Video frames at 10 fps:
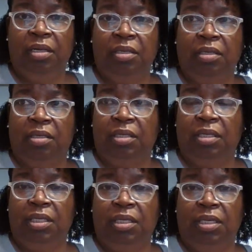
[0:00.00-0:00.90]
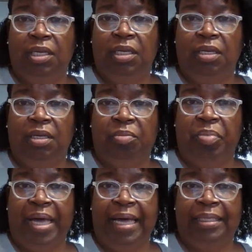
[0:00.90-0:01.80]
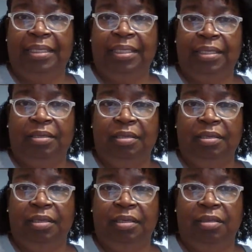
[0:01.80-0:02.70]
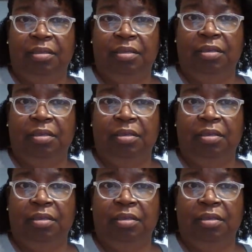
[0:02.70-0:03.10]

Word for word: to sit in the basket and